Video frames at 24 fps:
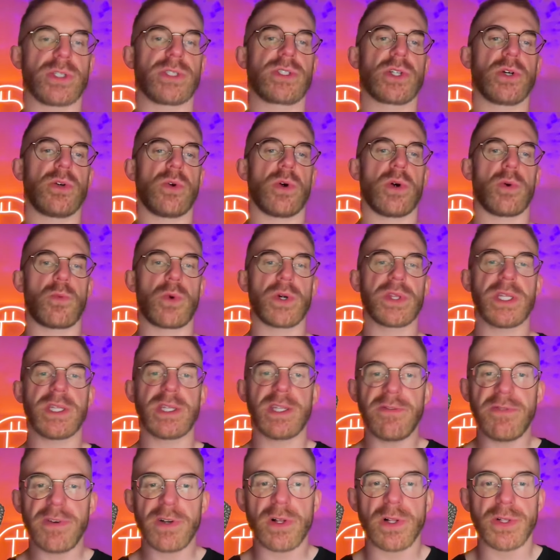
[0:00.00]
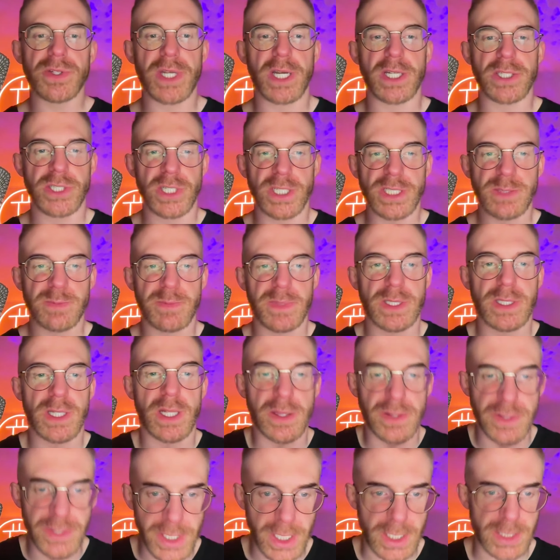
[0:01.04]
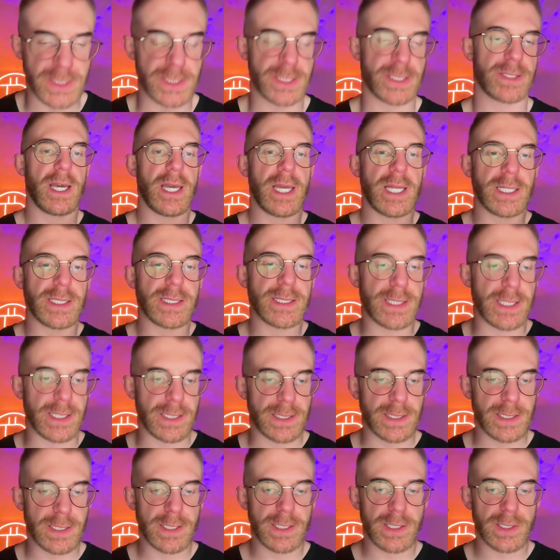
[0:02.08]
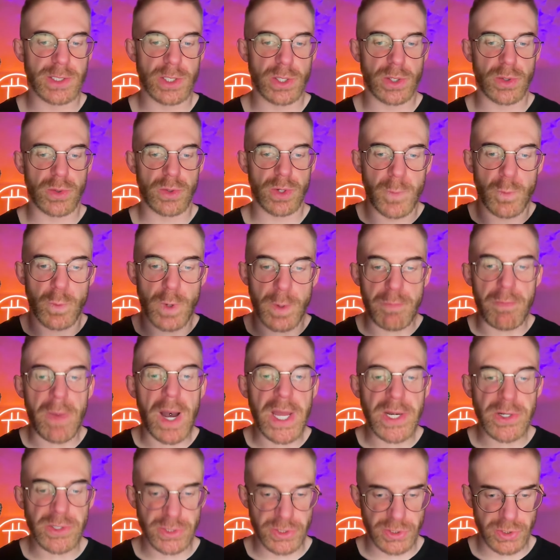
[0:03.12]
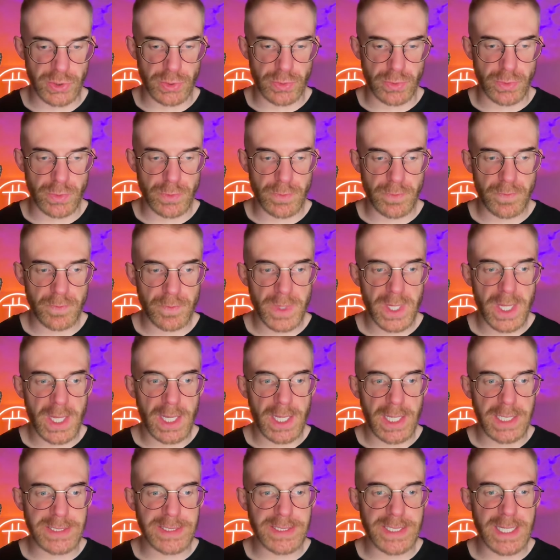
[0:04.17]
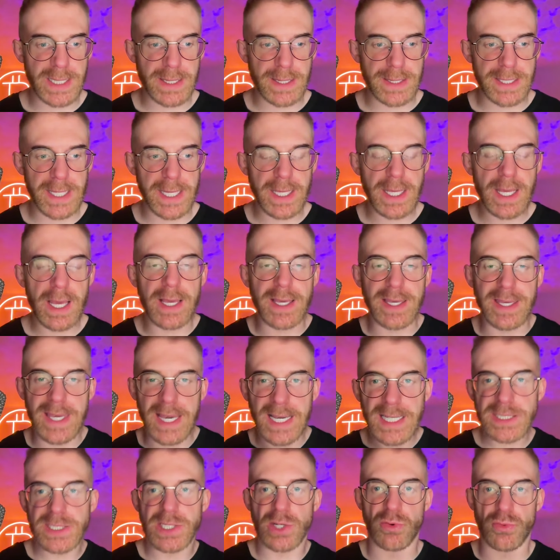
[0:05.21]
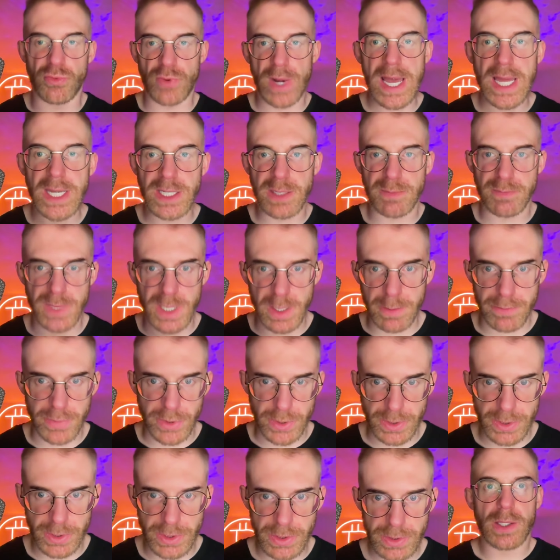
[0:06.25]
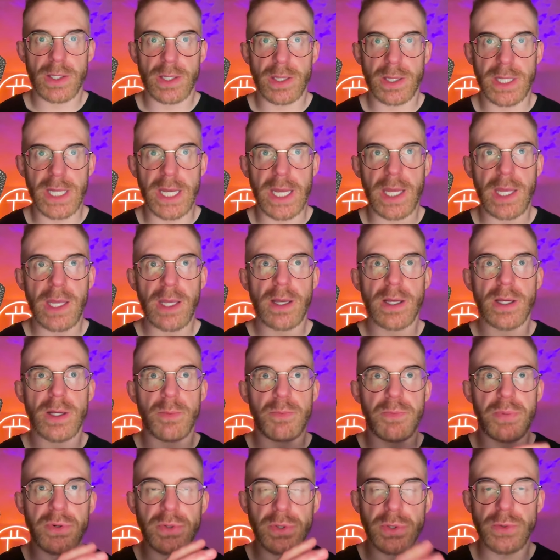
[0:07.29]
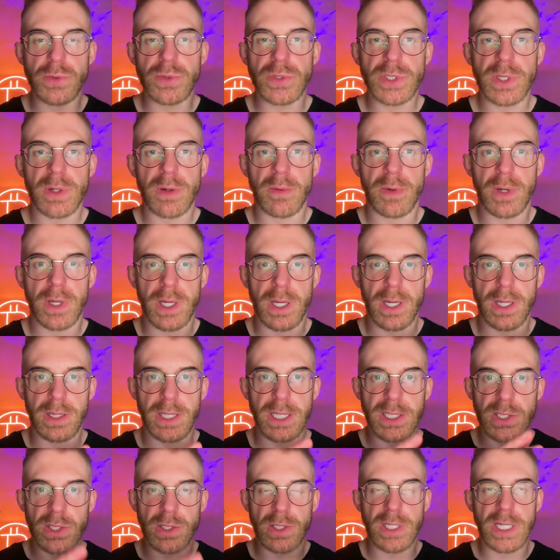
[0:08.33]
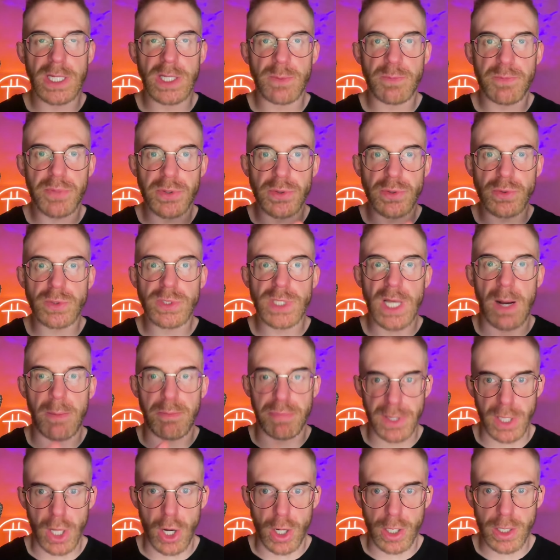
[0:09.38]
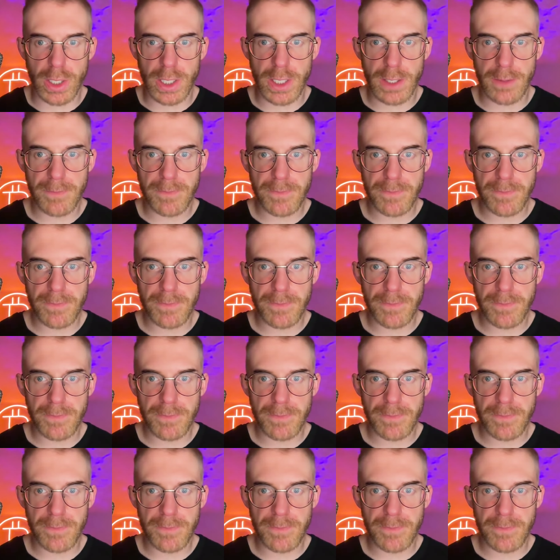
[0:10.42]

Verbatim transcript: So what the difficulty adjustment does, it is this. So what miners do is that they guess random numbers. They produce, uh, they, they produce a block.